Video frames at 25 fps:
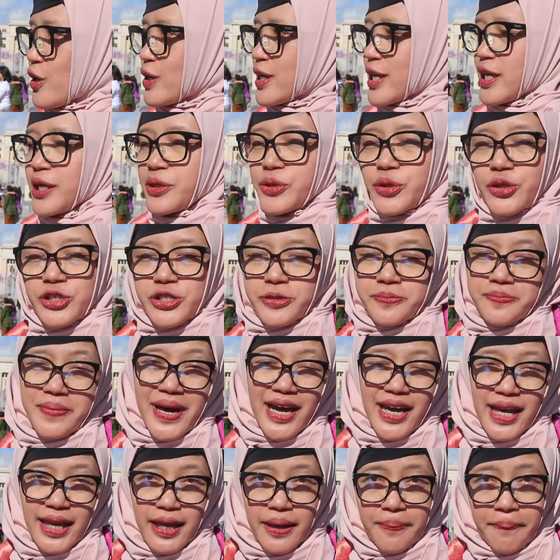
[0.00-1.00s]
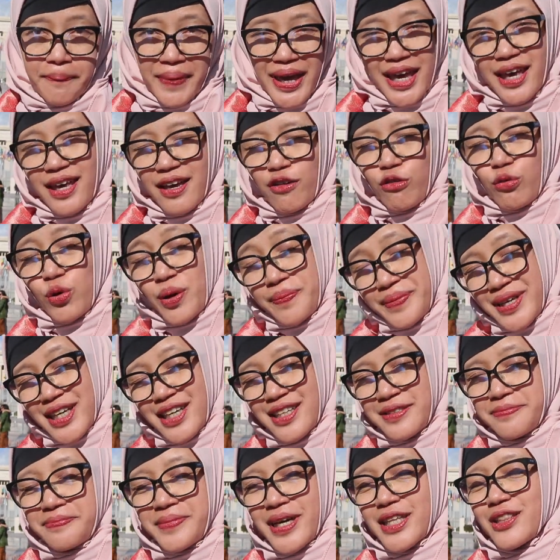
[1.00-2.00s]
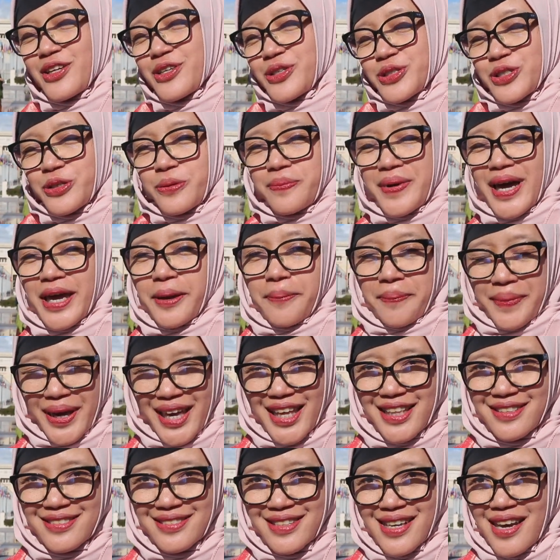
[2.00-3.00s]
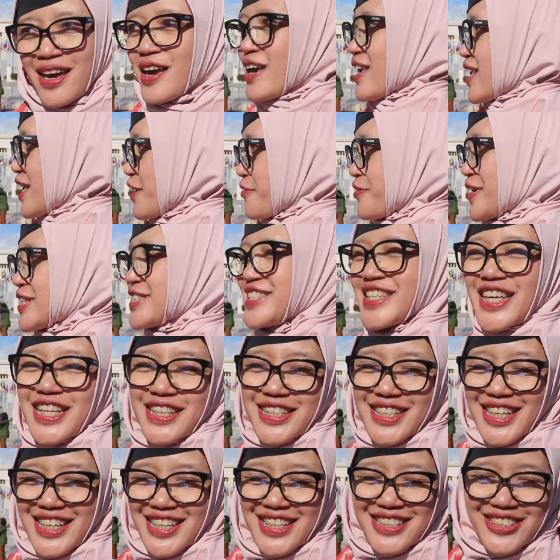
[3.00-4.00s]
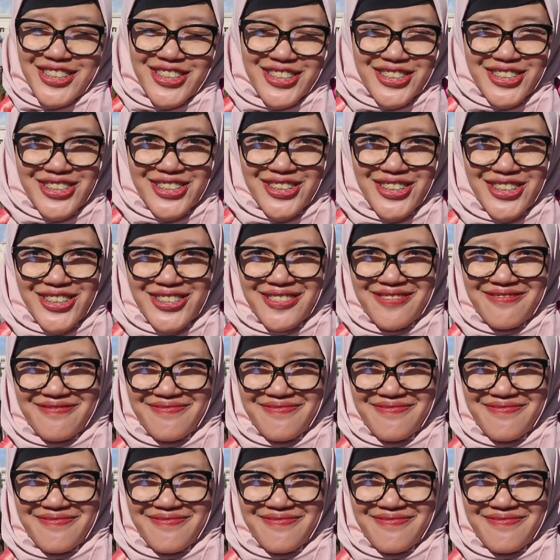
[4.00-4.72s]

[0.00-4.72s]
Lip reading: only used by women but also by men, even children also.